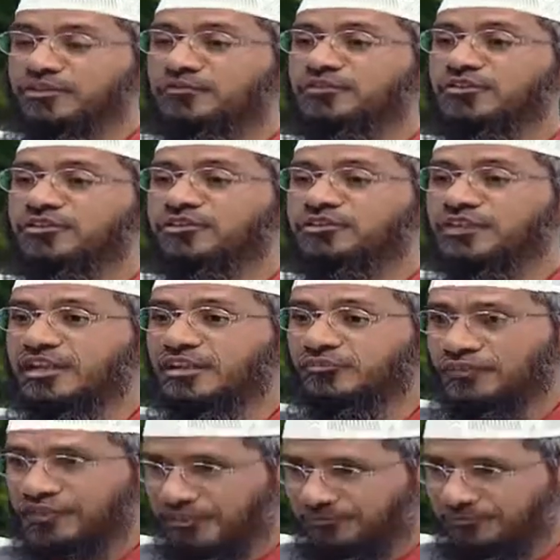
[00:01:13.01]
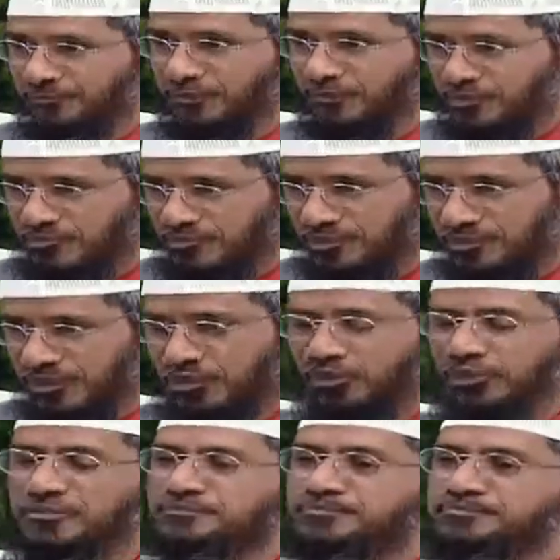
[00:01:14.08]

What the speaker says: for the Taraweeh, which people call.